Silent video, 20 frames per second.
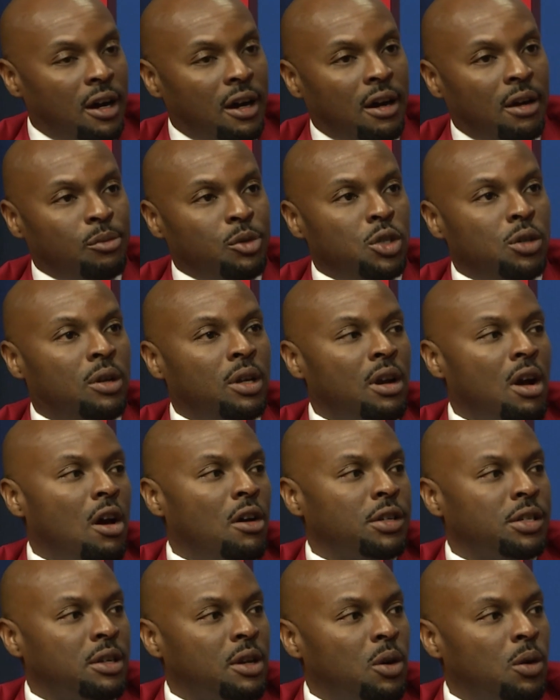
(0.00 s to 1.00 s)
You can
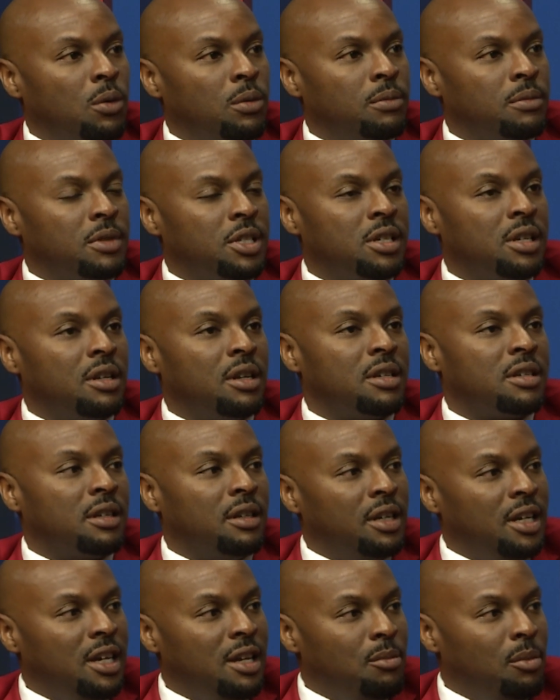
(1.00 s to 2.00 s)
also send us an
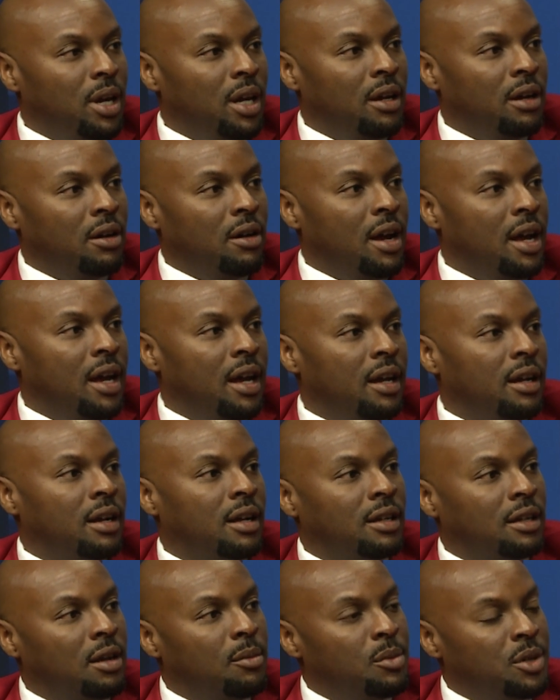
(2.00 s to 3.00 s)
email at
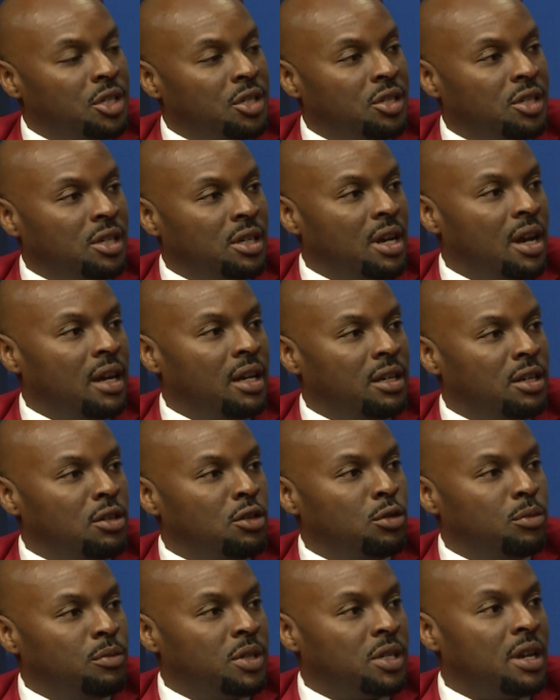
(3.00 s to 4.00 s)

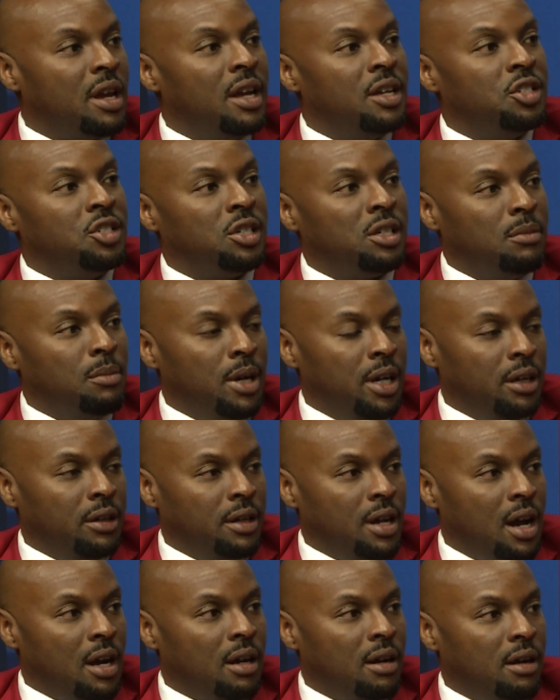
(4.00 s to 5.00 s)

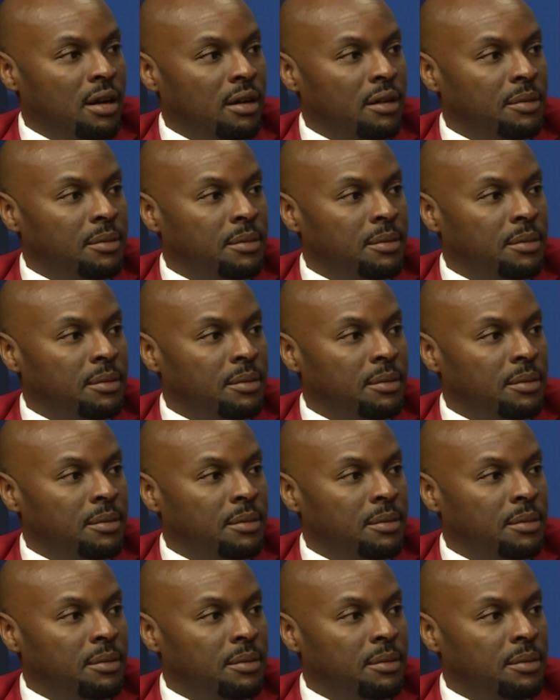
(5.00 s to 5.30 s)
columbusganoops@gmail.com.